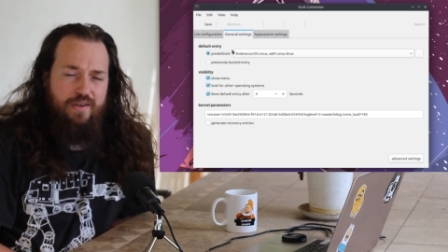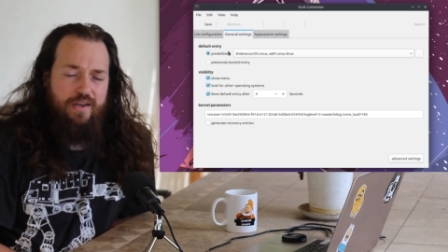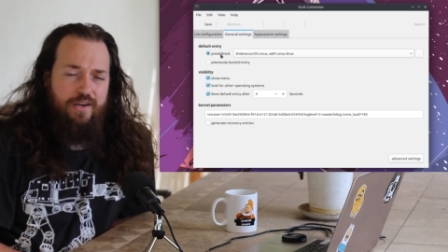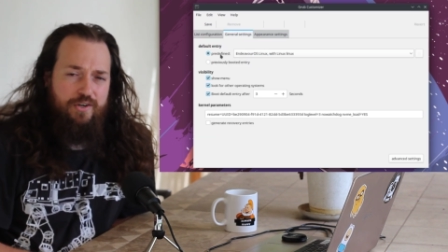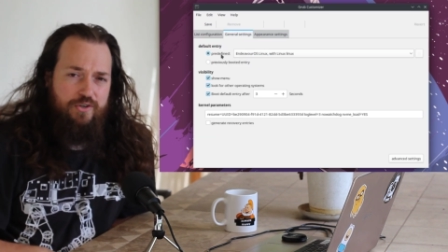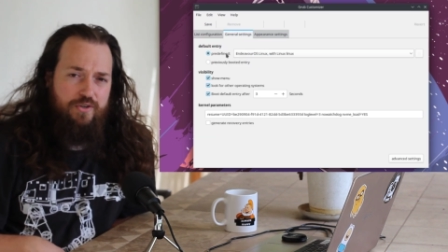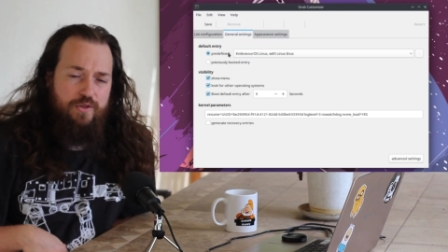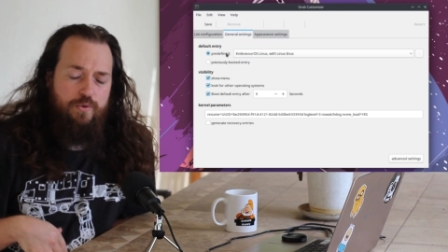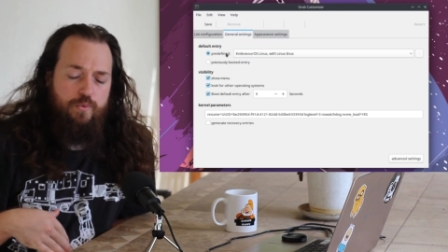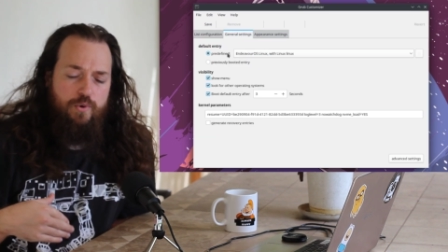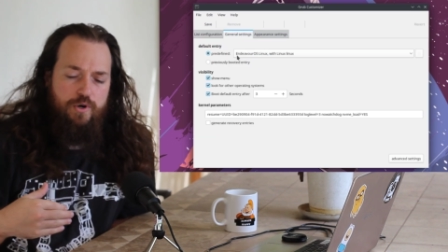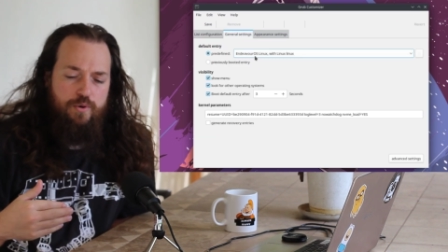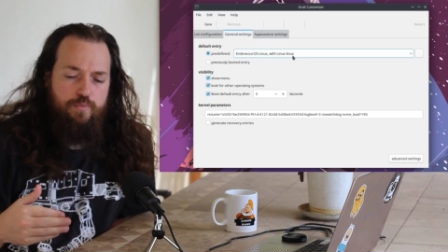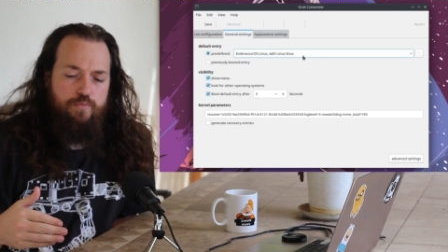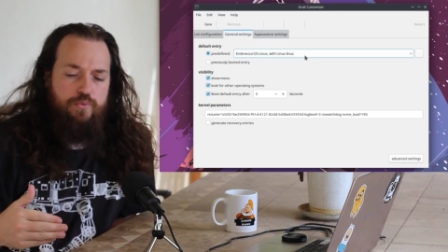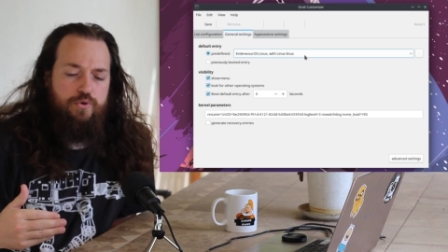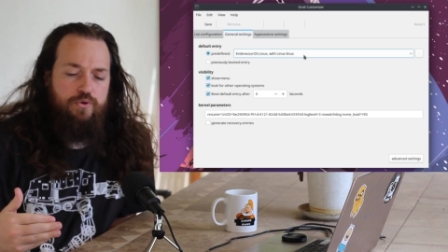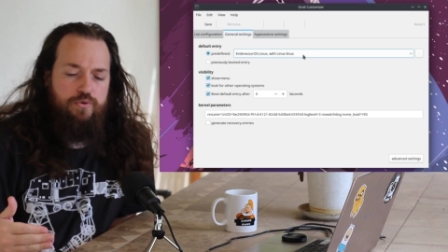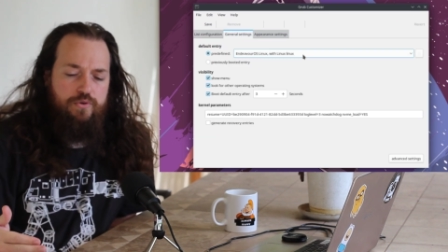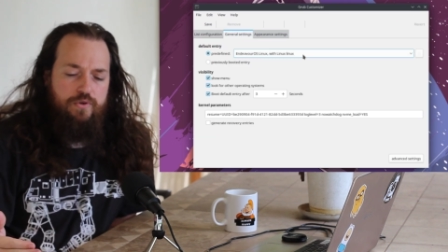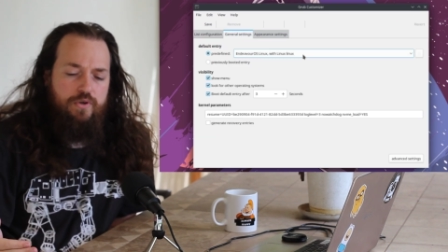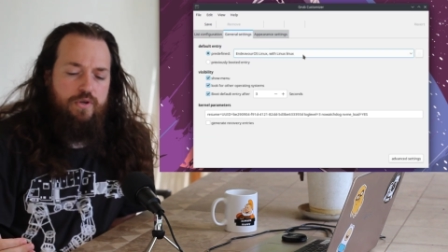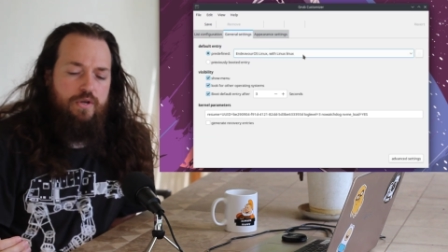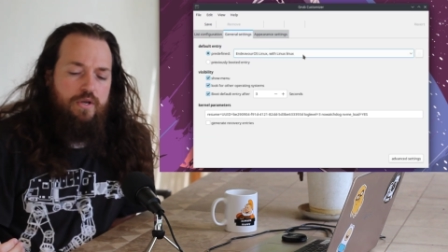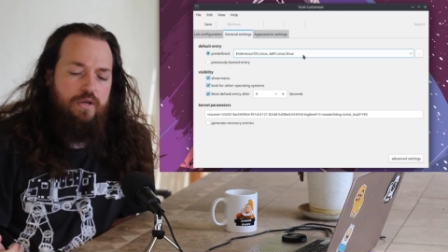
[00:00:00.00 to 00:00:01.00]
I actually want to
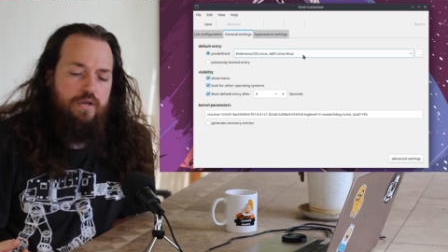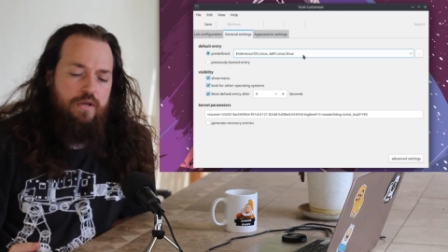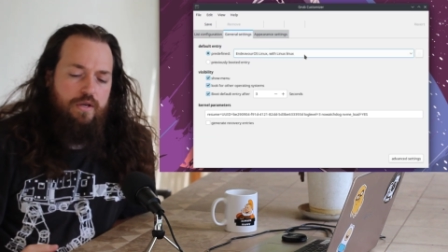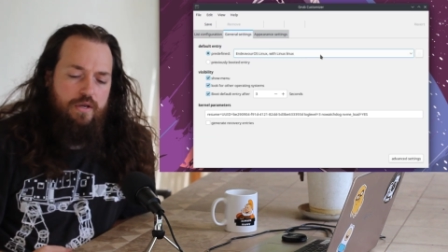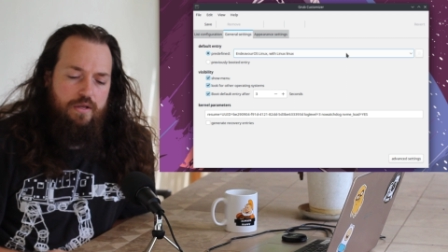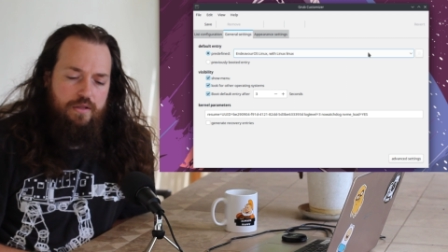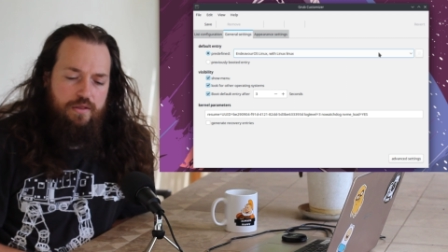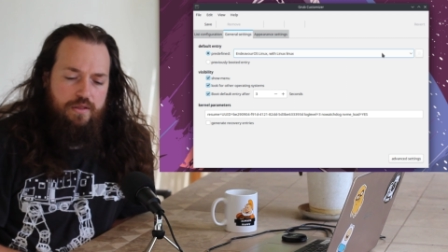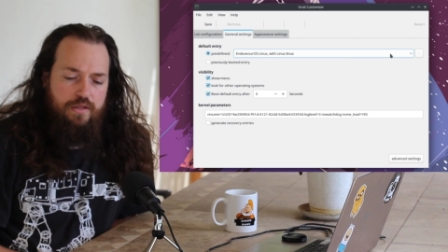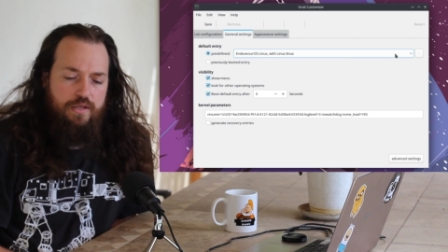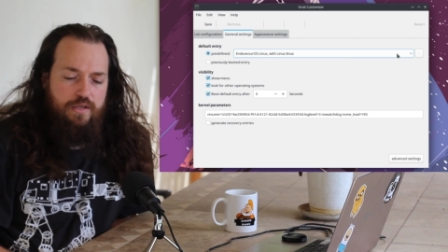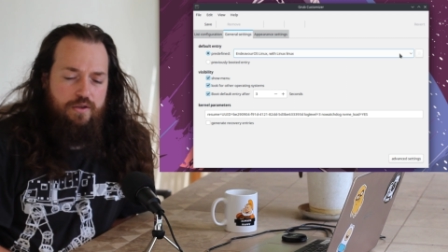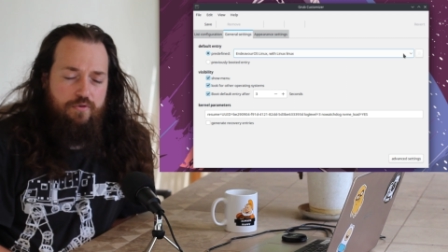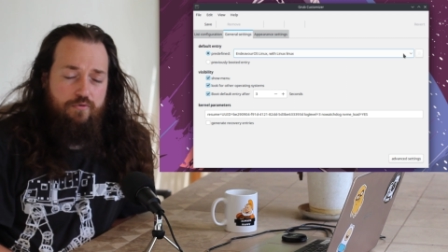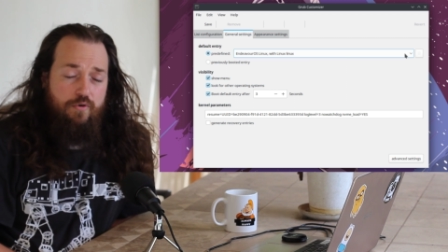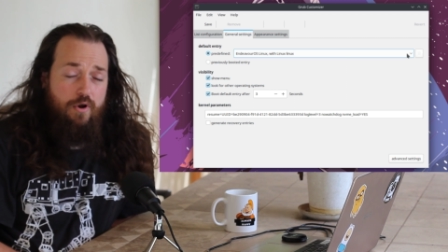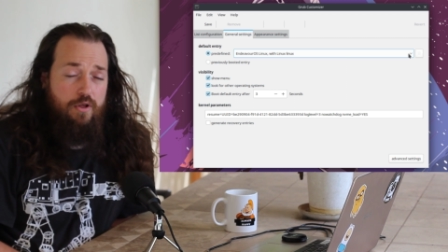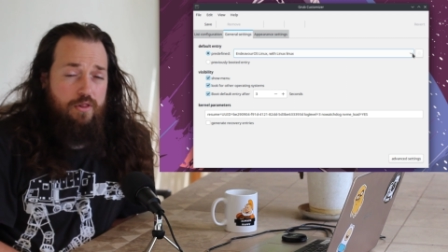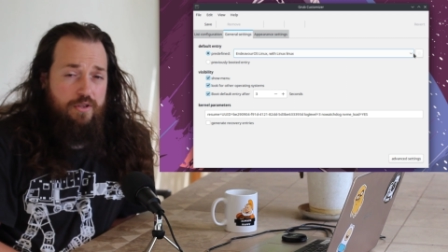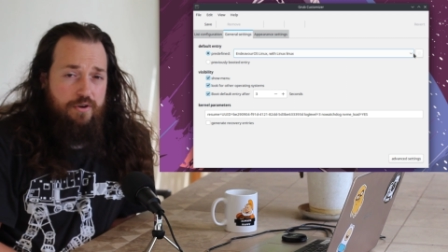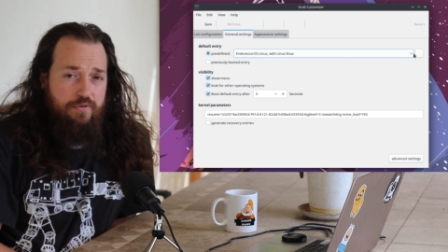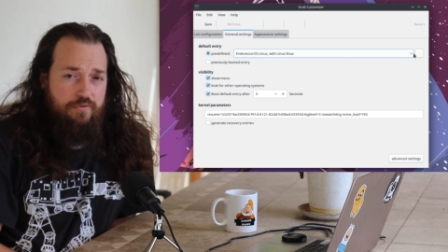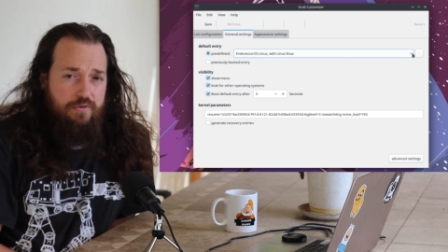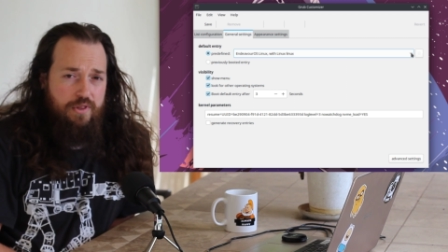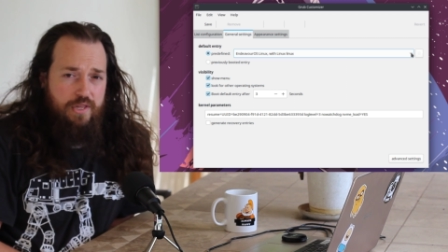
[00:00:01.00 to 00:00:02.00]
boot the
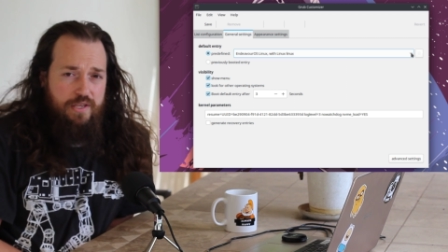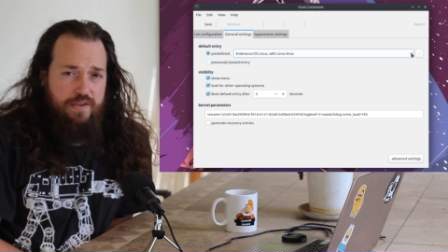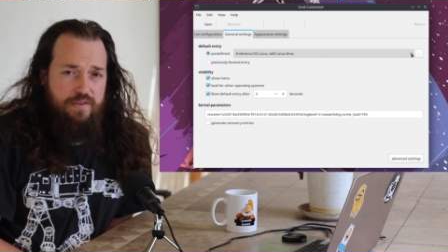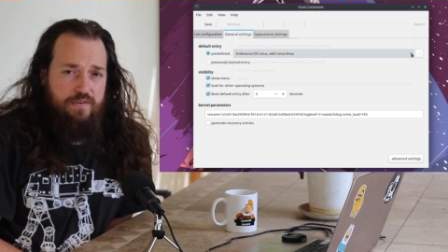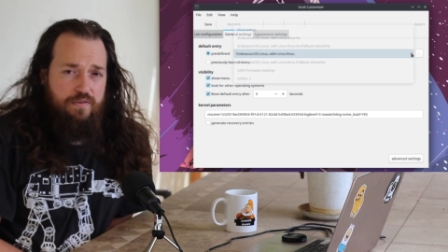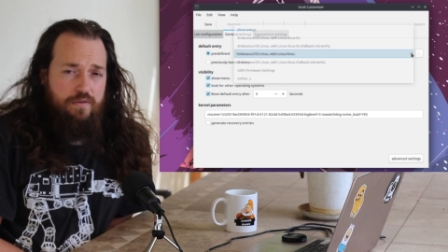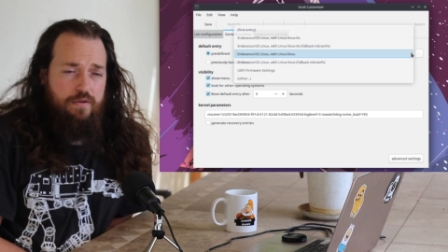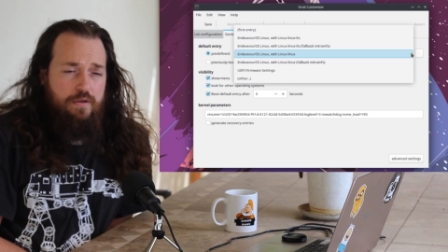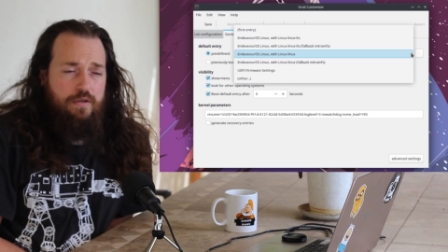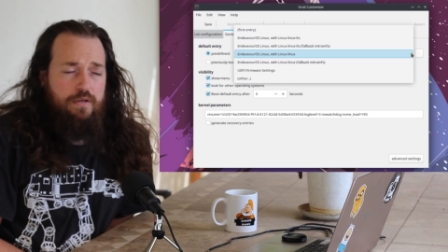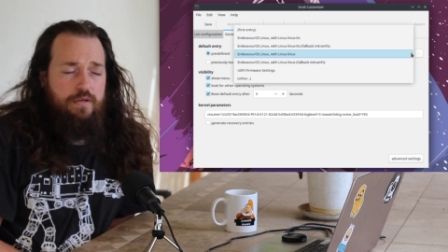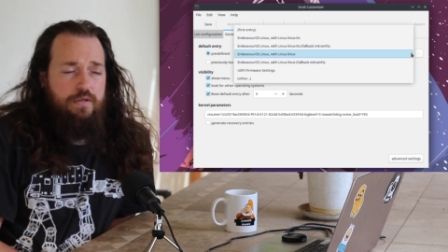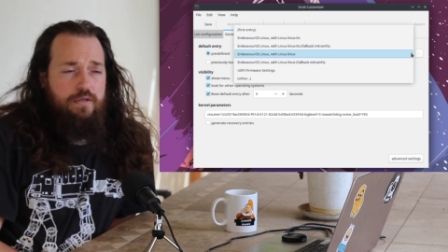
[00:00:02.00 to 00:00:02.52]
rolling release.